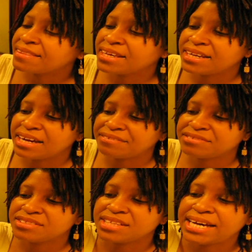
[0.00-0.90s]
then
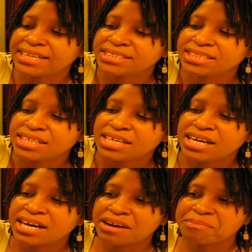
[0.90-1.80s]
after that,
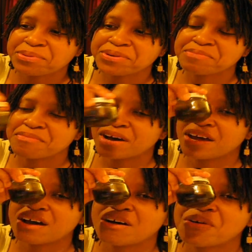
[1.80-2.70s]
I put
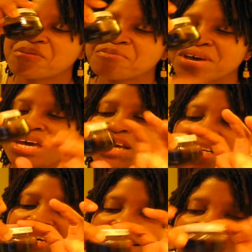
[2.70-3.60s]
my homemade, now